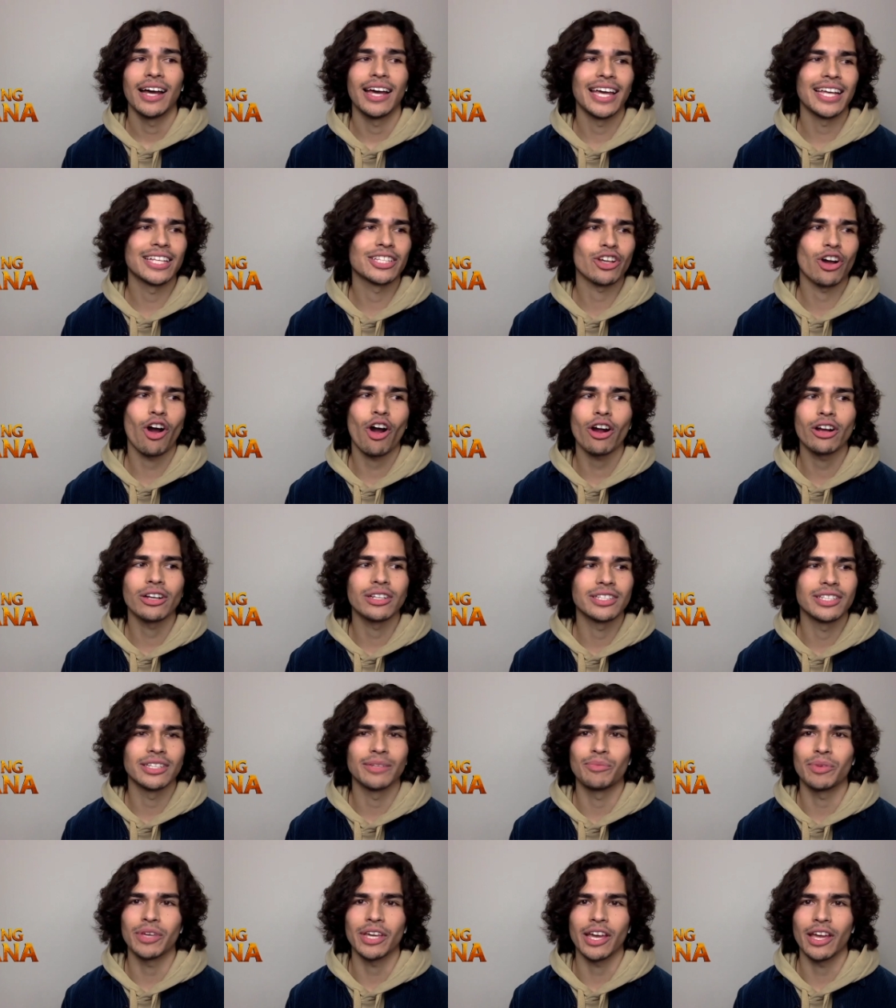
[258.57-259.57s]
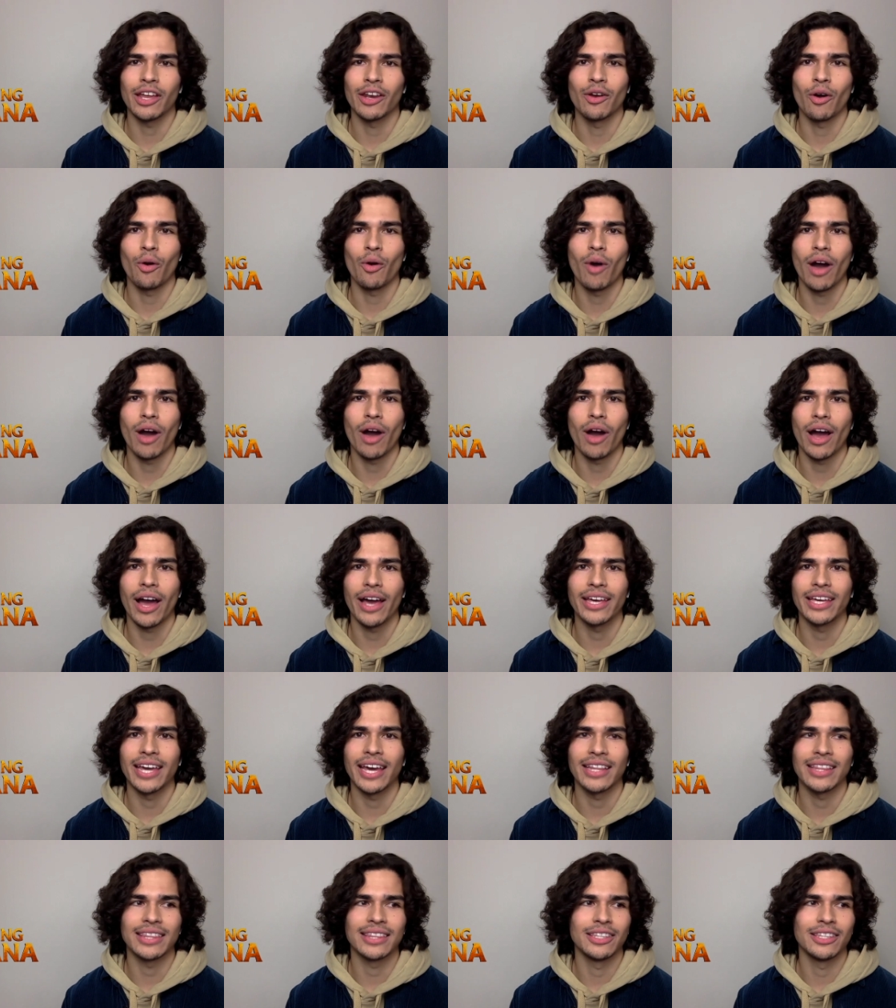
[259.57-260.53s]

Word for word: it's hard to be in Hawaii at,